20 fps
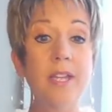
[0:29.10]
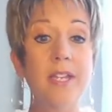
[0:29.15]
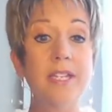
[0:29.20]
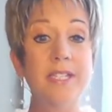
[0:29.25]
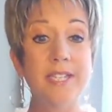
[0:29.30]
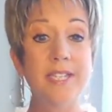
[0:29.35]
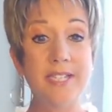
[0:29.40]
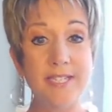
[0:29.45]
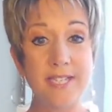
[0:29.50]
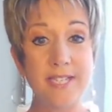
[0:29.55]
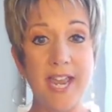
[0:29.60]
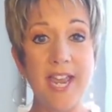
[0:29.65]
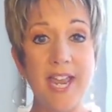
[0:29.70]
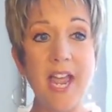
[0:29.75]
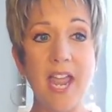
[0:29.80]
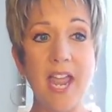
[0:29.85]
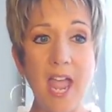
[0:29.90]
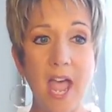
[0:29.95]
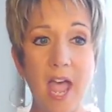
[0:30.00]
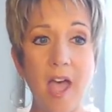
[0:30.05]
Today, I
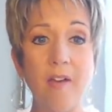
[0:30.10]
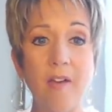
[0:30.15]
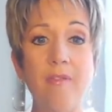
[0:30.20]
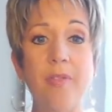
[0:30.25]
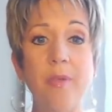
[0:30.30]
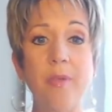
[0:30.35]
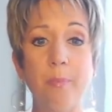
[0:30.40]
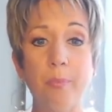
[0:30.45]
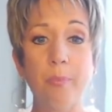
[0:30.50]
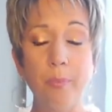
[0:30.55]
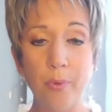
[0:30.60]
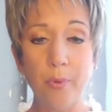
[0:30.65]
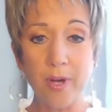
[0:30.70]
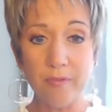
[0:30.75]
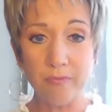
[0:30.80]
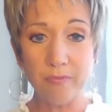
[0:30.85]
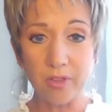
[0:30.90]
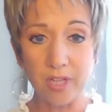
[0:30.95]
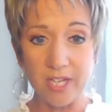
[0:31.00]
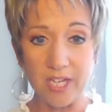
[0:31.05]
have the
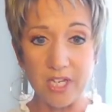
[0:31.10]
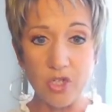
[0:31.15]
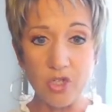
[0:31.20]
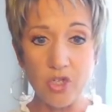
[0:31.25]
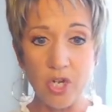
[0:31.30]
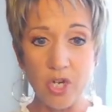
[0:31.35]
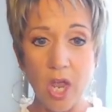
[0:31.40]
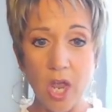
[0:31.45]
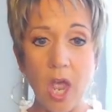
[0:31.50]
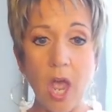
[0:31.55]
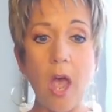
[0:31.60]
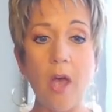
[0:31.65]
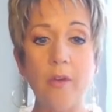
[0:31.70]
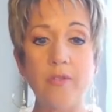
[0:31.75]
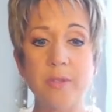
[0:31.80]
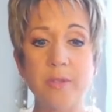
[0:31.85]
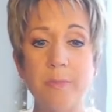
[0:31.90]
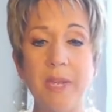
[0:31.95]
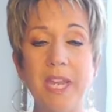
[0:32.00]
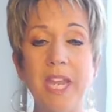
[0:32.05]
privilege of
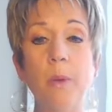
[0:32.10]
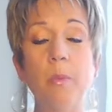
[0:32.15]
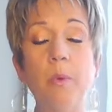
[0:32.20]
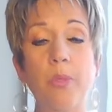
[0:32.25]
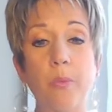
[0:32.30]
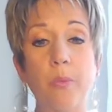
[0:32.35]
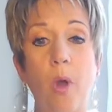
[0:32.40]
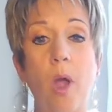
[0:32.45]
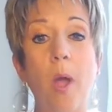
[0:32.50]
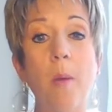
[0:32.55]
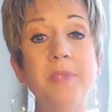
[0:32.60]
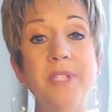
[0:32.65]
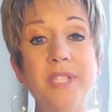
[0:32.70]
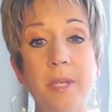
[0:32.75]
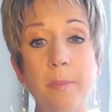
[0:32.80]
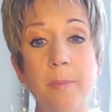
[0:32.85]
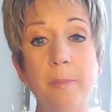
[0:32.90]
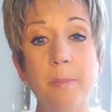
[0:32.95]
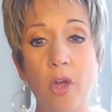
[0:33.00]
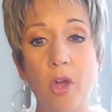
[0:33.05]
speaking with Rob
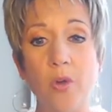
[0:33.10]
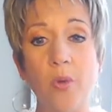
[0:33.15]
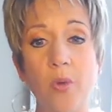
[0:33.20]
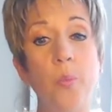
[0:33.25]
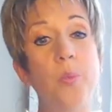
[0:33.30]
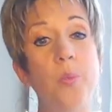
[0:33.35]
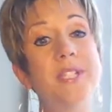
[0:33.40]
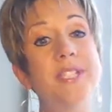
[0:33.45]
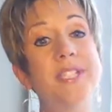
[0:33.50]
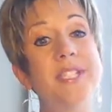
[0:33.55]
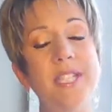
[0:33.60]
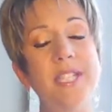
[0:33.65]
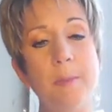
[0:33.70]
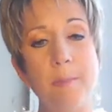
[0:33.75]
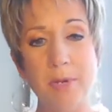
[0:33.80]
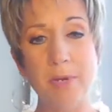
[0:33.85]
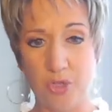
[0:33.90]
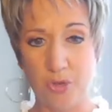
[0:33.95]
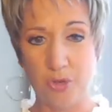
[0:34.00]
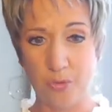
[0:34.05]
Simione with
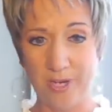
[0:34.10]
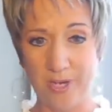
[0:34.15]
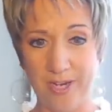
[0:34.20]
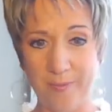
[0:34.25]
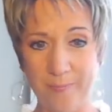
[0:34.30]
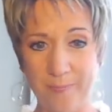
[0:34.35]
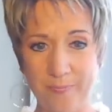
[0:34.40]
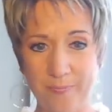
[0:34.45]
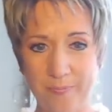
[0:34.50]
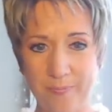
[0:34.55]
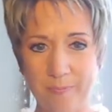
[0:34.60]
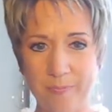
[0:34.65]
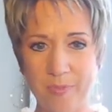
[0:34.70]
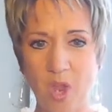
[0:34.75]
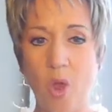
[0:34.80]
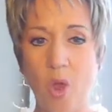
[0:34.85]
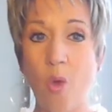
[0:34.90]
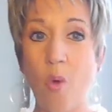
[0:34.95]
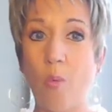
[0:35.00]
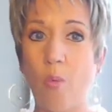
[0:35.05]
Simione.
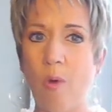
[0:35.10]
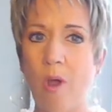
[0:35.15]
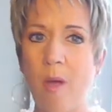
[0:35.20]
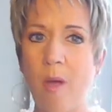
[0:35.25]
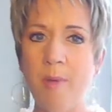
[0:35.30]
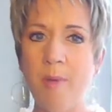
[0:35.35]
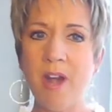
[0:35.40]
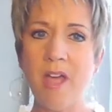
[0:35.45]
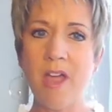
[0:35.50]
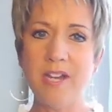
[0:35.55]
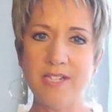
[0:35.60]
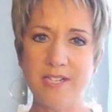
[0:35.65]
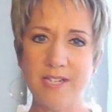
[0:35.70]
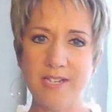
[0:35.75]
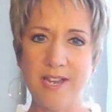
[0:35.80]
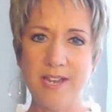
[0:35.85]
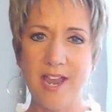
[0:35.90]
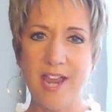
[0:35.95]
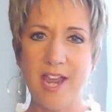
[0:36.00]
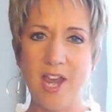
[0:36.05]
Rob and I
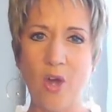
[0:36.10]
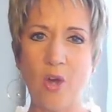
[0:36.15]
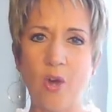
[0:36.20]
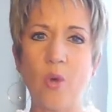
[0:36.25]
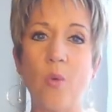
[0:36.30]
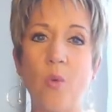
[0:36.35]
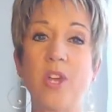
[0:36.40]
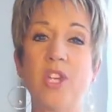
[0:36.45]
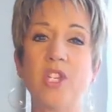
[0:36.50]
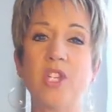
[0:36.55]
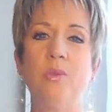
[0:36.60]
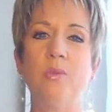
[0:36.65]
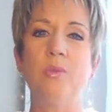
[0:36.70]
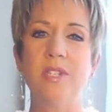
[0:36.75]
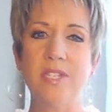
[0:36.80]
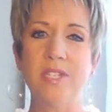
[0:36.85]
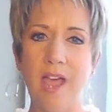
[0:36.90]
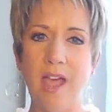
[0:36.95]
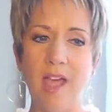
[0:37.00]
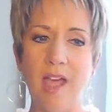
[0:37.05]
today are going to
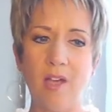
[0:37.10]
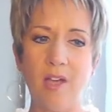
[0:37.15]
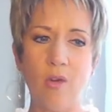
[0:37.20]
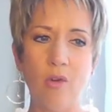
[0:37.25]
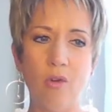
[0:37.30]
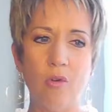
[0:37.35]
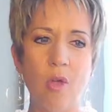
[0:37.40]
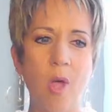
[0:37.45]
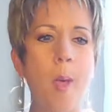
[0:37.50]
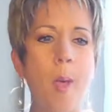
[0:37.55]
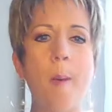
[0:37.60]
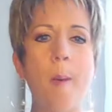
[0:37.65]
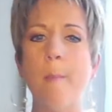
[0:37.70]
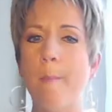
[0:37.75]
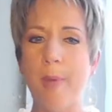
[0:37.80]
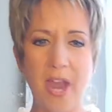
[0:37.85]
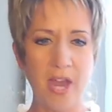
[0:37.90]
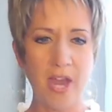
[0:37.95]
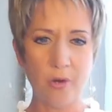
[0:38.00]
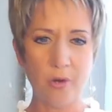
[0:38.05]
tackle
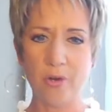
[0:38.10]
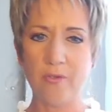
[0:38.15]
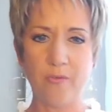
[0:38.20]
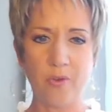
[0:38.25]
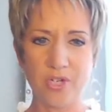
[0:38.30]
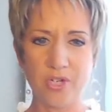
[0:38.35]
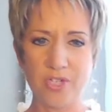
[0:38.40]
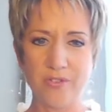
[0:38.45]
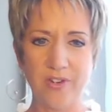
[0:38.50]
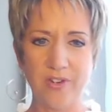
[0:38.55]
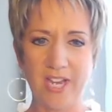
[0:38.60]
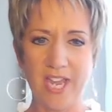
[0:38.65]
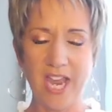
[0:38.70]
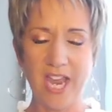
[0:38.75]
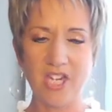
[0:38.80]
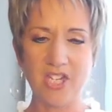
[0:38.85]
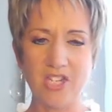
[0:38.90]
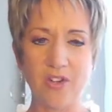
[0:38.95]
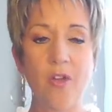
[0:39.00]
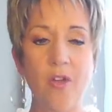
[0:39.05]
payer
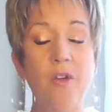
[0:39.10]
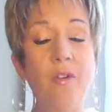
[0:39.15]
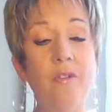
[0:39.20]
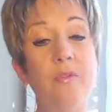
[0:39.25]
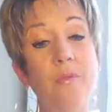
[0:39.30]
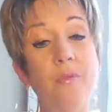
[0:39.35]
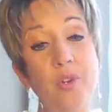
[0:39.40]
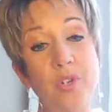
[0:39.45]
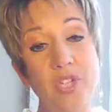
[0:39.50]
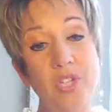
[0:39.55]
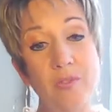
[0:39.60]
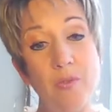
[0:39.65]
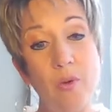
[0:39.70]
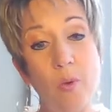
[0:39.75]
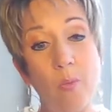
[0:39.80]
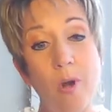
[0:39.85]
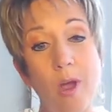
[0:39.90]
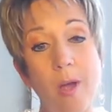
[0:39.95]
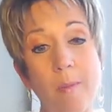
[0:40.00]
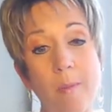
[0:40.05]
diversification. First of all,
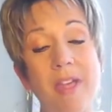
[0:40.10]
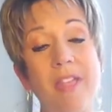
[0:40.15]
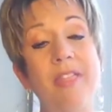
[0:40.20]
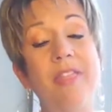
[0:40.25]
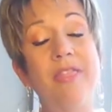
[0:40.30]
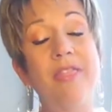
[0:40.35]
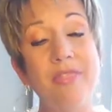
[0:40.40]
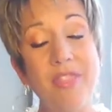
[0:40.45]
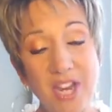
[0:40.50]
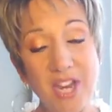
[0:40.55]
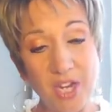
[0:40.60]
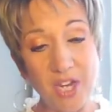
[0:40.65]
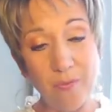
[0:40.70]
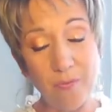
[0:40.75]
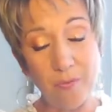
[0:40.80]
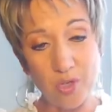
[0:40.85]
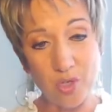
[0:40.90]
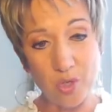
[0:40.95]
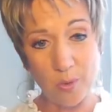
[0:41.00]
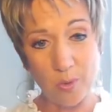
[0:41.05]
Rob, thank you
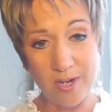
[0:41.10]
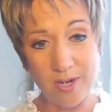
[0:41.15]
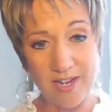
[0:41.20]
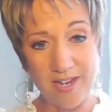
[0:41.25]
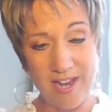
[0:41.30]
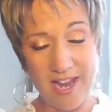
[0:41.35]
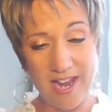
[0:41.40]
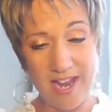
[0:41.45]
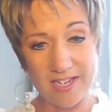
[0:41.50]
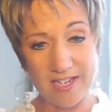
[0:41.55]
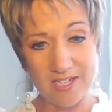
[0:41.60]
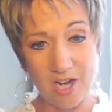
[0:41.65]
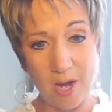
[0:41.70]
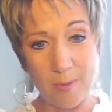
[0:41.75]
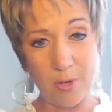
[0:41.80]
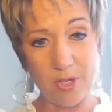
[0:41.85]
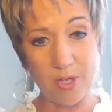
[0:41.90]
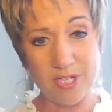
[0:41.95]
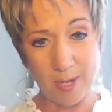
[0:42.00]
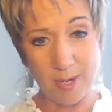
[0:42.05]
for joining KanTime
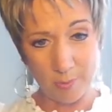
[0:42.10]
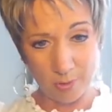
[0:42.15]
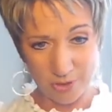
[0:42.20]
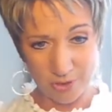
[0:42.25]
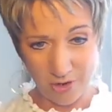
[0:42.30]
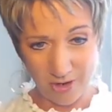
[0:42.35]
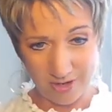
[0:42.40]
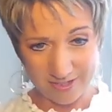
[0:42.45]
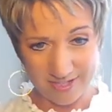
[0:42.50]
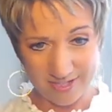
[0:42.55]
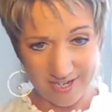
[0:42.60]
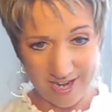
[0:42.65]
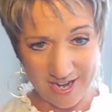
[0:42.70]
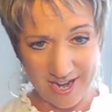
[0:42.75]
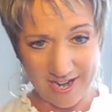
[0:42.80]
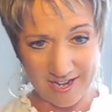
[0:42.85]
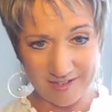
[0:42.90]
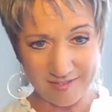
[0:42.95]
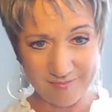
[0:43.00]
on Table Talk today.